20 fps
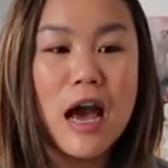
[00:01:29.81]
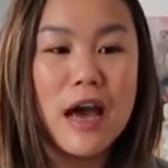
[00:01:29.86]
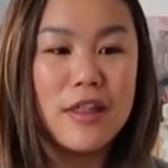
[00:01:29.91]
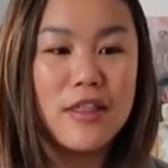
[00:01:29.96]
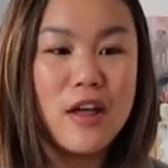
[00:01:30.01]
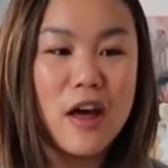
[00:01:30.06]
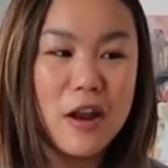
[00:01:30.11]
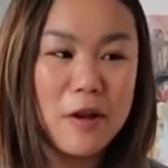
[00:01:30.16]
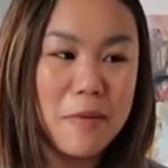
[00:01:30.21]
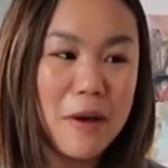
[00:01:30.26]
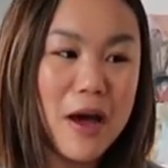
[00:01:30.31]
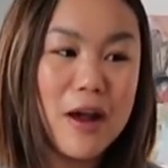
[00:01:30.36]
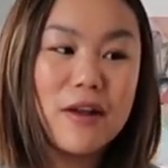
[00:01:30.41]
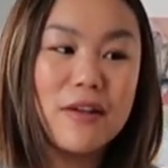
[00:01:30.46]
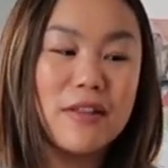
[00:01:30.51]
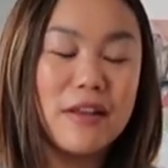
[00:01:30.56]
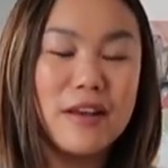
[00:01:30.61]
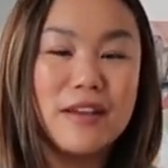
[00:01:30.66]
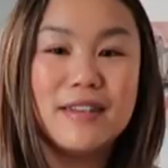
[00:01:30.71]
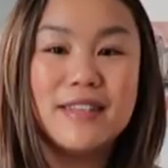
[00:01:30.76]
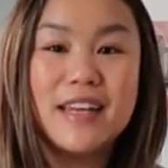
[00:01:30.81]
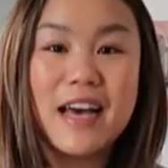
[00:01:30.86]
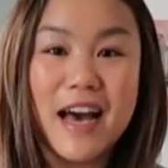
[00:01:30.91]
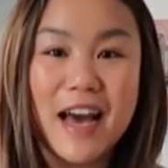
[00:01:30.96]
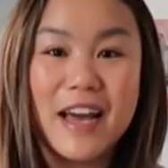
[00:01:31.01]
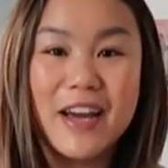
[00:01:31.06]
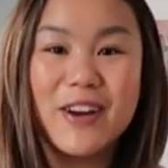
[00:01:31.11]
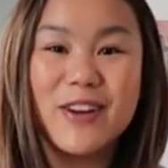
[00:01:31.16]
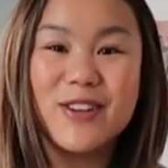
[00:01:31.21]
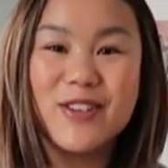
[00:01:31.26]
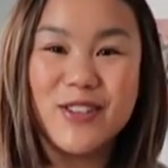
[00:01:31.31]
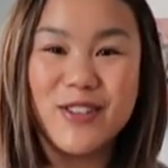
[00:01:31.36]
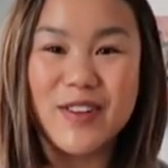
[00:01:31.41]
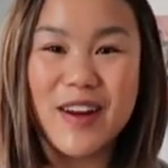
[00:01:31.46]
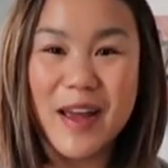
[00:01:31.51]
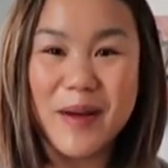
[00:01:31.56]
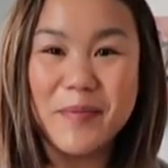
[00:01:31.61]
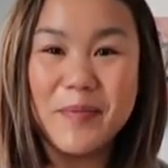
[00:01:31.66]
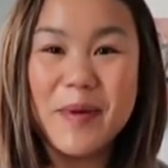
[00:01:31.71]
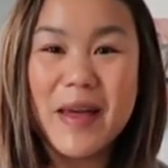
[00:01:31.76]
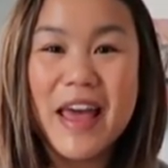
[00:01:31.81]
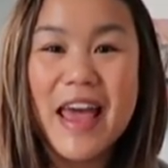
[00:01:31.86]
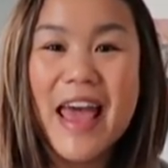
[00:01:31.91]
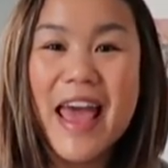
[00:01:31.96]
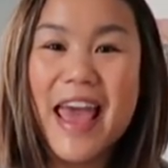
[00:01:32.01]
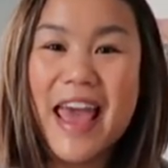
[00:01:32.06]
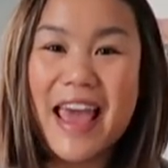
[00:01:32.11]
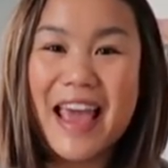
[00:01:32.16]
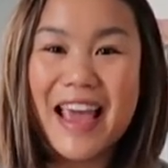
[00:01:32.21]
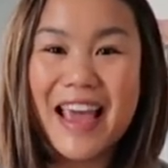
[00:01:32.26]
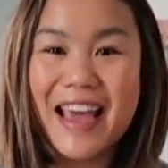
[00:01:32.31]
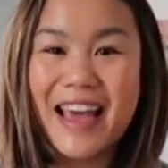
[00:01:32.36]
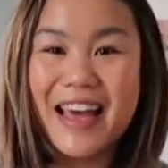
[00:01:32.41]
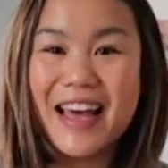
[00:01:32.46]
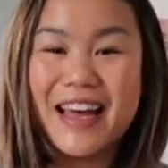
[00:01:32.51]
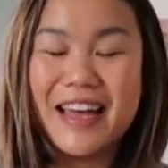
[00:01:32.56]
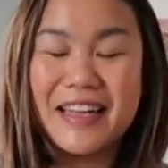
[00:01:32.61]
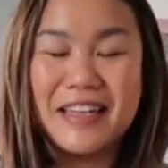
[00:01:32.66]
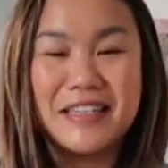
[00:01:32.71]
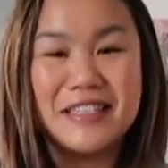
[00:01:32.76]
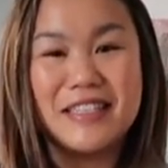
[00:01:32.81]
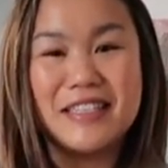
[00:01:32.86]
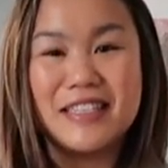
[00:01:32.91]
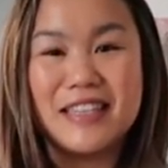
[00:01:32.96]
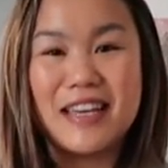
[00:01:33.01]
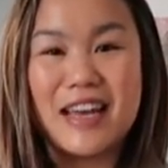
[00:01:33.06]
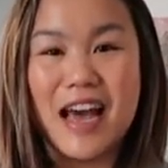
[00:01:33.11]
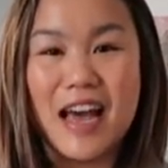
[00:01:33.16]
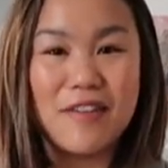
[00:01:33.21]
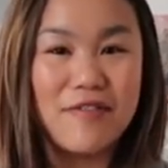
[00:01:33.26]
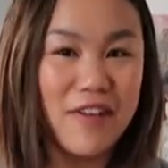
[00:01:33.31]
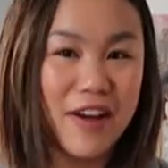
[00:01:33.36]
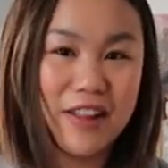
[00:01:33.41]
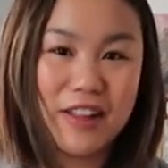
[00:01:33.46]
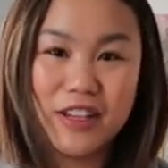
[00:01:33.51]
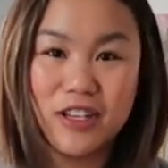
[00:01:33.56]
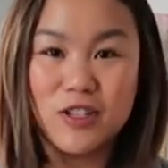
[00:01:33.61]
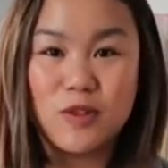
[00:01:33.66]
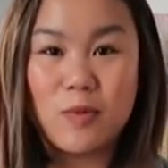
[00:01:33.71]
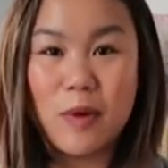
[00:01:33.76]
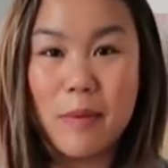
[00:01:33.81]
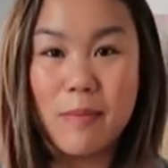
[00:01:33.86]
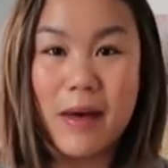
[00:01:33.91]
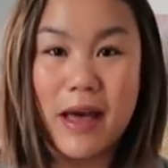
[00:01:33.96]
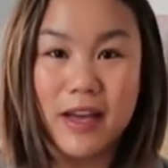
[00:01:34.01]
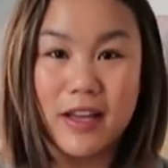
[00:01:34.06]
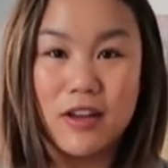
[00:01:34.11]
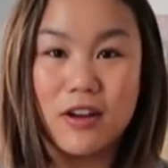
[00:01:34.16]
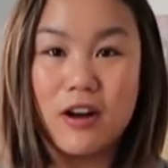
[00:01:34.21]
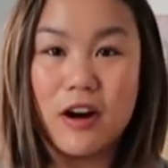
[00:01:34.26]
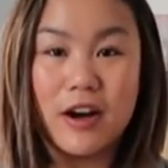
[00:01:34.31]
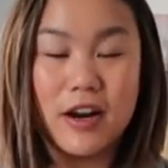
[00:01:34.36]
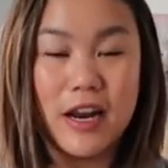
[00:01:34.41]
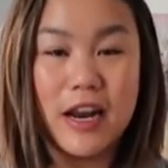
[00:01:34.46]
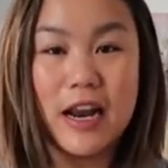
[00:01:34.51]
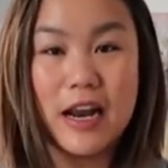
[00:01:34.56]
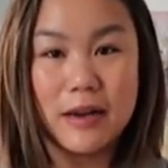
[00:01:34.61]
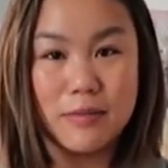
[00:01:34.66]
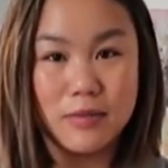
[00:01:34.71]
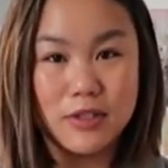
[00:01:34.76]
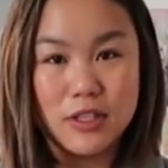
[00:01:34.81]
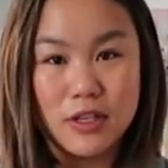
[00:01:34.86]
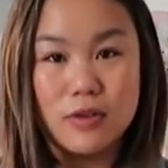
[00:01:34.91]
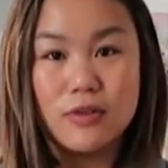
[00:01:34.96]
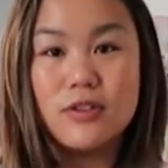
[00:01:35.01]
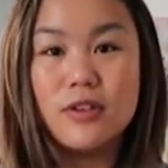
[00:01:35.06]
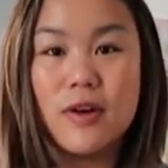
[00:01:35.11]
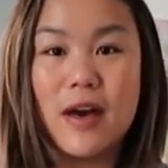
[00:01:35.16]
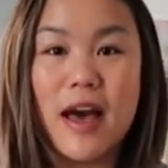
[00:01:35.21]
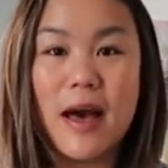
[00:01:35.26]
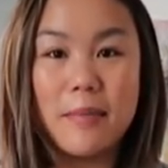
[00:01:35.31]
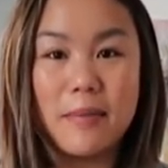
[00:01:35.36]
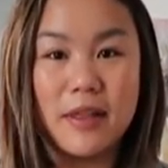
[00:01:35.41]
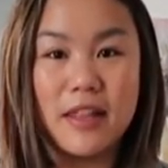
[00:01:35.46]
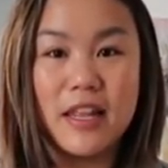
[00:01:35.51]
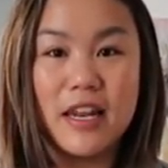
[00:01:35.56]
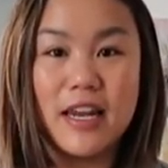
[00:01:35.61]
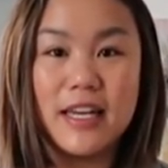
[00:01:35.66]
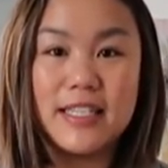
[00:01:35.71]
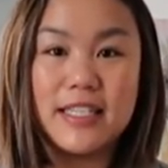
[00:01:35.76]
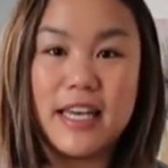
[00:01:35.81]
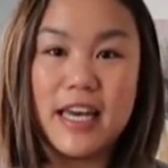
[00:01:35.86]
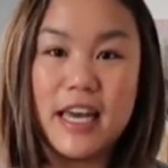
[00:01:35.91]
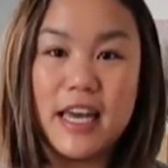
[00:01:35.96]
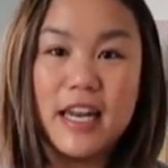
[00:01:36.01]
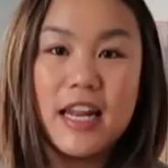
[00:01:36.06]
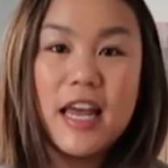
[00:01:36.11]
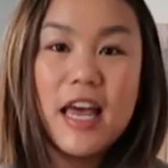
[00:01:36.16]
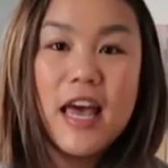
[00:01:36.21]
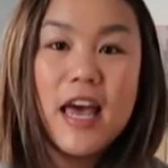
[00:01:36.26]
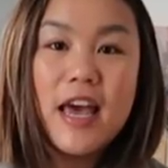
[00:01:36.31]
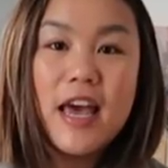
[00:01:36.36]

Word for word: I thought about it the entire trip, and I finally just went back and got it, and I'm so, so happy that I did.